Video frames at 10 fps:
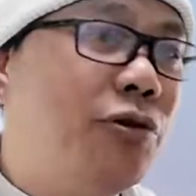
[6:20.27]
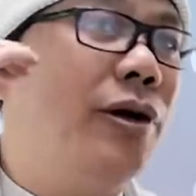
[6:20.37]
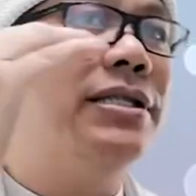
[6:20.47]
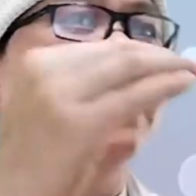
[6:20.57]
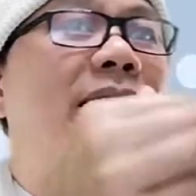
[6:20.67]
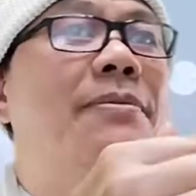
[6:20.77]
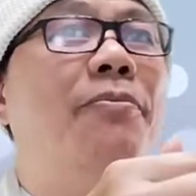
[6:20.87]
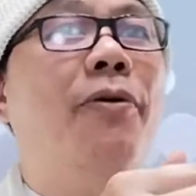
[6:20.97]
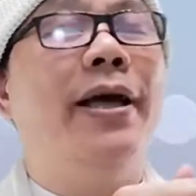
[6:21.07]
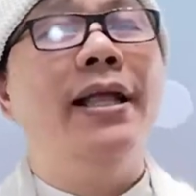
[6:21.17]
to a certain
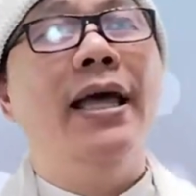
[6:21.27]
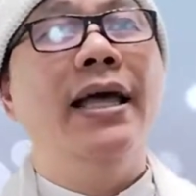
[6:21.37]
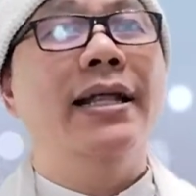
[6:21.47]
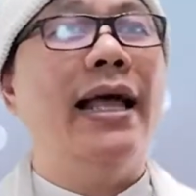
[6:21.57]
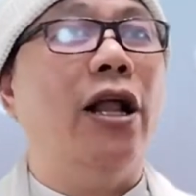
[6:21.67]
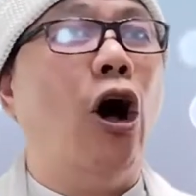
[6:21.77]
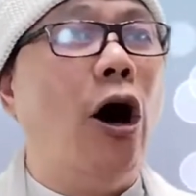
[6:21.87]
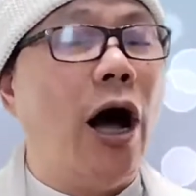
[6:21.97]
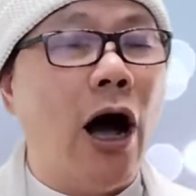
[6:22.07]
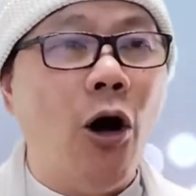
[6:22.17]
point, that
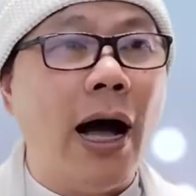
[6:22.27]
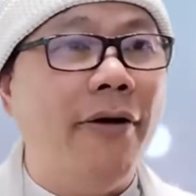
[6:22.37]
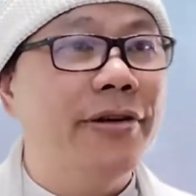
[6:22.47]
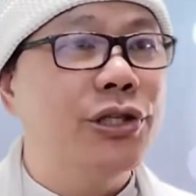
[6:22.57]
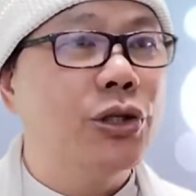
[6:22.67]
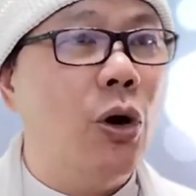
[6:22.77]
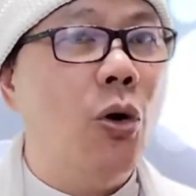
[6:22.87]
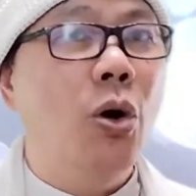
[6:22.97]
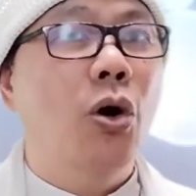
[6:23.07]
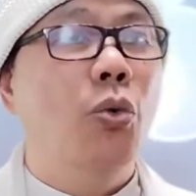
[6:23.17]
all our
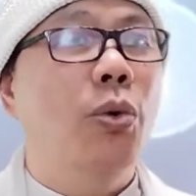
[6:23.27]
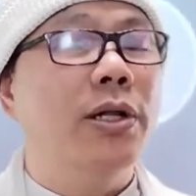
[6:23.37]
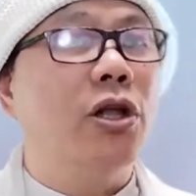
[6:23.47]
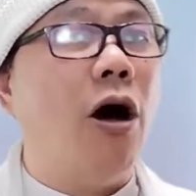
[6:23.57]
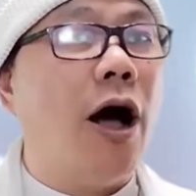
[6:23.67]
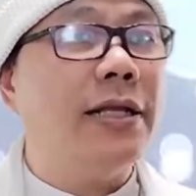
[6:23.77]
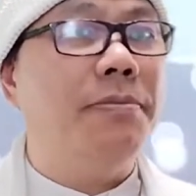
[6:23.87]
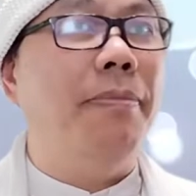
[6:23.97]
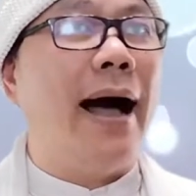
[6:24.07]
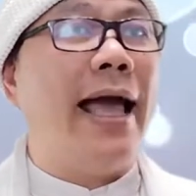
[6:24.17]
soul were
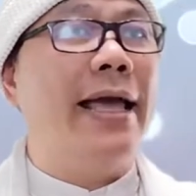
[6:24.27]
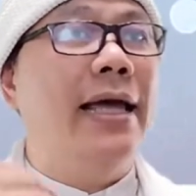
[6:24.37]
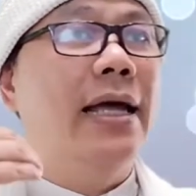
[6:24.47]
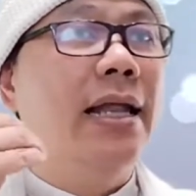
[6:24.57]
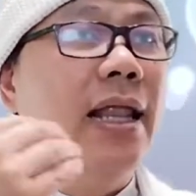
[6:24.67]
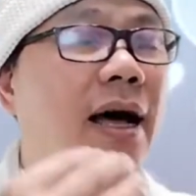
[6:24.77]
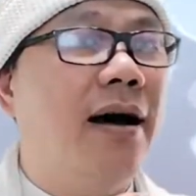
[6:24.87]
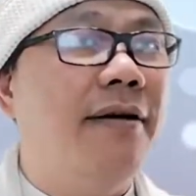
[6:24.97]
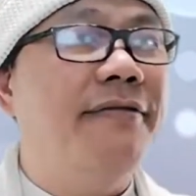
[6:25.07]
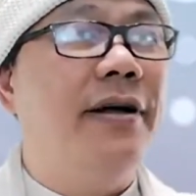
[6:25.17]
taught by
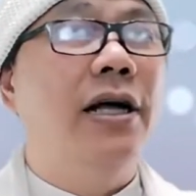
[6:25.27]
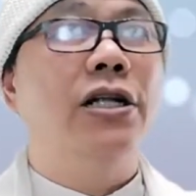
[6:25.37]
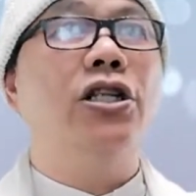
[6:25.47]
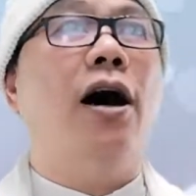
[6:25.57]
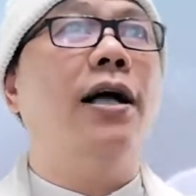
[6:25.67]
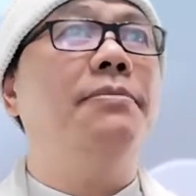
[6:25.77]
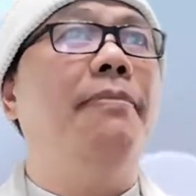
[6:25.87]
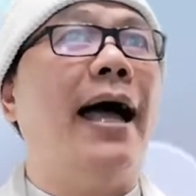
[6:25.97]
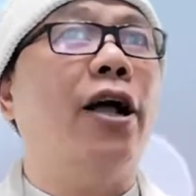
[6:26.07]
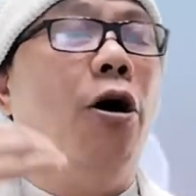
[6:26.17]
love, taught
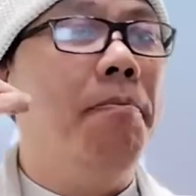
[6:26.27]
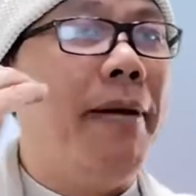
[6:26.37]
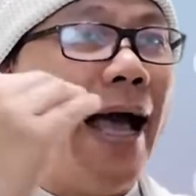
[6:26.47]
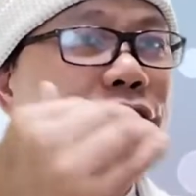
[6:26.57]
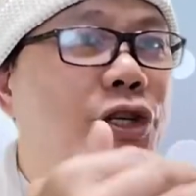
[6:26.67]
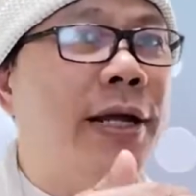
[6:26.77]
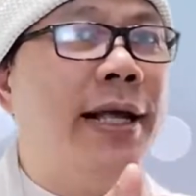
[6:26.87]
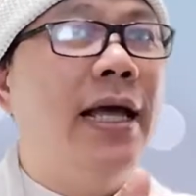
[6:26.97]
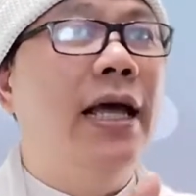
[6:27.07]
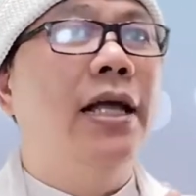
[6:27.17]
by
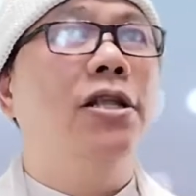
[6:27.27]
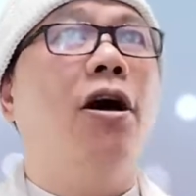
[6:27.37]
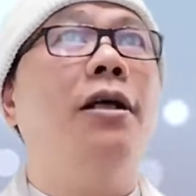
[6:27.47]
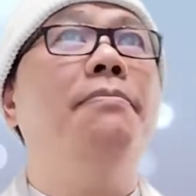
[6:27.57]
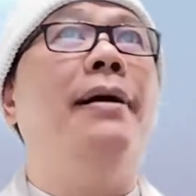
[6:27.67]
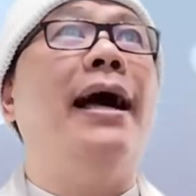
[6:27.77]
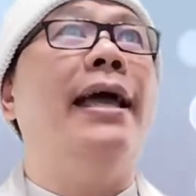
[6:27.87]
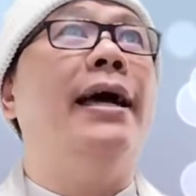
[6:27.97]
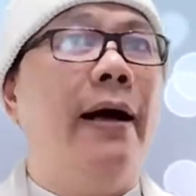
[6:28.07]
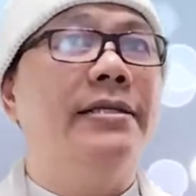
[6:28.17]
compassionate, taught
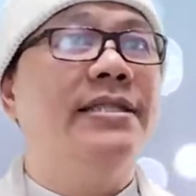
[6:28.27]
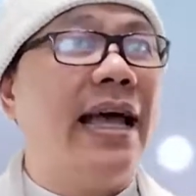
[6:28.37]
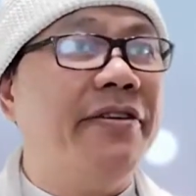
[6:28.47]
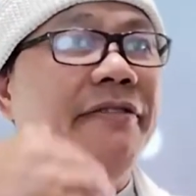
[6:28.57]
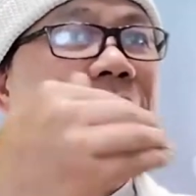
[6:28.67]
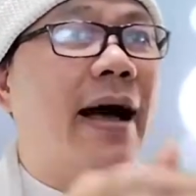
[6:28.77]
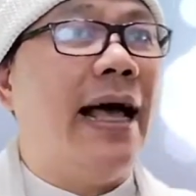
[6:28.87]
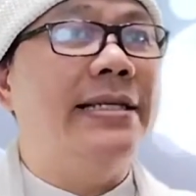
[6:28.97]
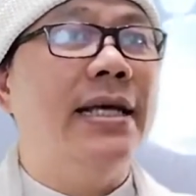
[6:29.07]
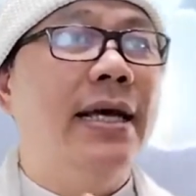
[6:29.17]
by
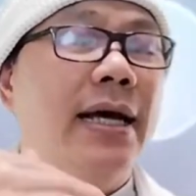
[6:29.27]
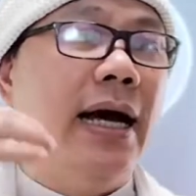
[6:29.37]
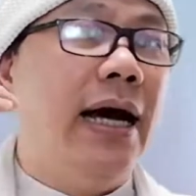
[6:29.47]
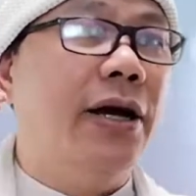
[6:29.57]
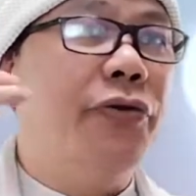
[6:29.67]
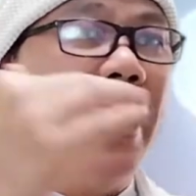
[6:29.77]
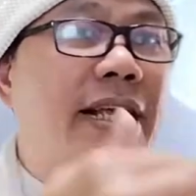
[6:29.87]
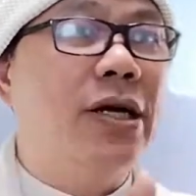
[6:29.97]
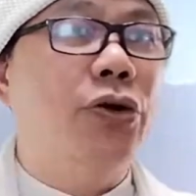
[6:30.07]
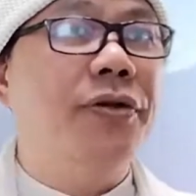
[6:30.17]
sacrifice, a
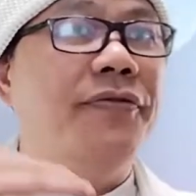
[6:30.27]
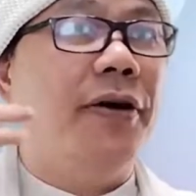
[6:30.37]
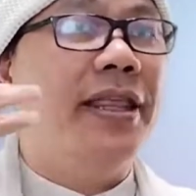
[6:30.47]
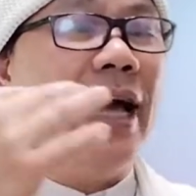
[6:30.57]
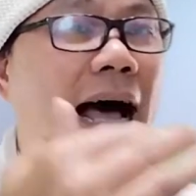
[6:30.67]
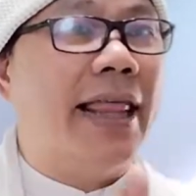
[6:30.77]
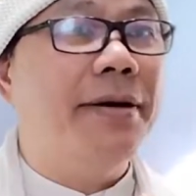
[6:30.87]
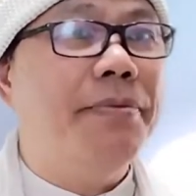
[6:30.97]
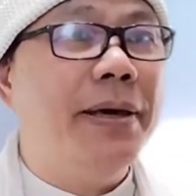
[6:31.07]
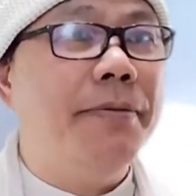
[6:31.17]
greater good for the
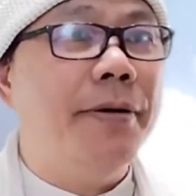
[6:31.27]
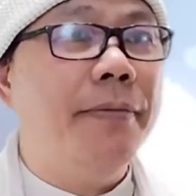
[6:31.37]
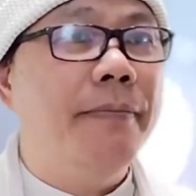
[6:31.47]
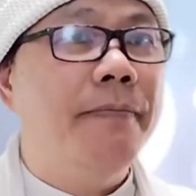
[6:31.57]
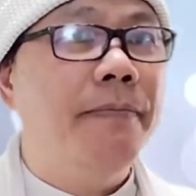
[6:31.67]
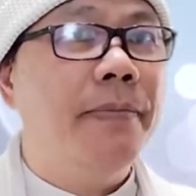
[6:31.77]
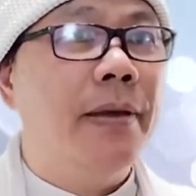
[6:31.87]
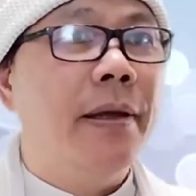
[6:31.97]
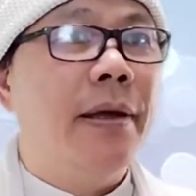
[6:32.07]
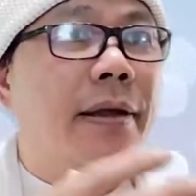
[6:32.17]
other people,
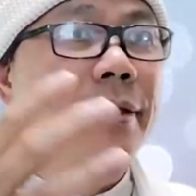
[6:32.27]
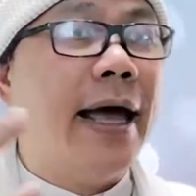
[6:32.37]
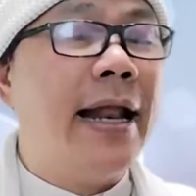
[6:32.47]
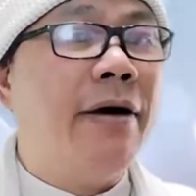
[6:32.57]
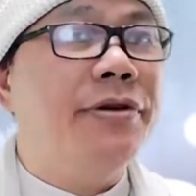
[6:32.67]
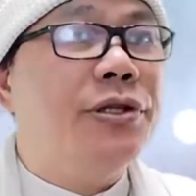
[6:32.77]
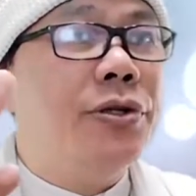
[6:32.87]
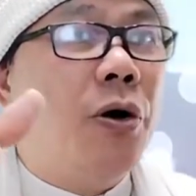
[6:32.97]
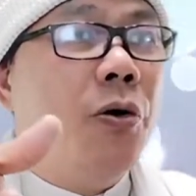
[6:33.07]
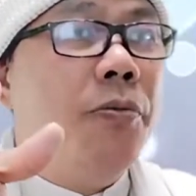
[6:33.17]
then our
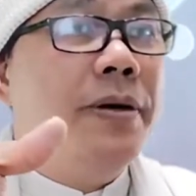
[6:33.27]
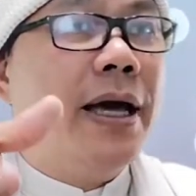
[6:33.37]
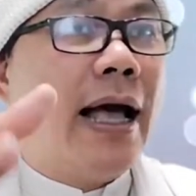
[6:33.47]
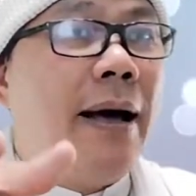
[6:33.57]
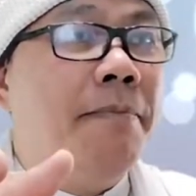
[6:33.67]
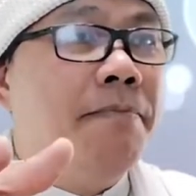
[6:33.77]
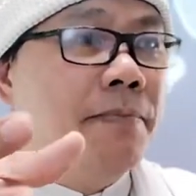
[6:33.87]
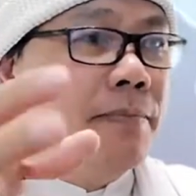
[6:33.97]
soul become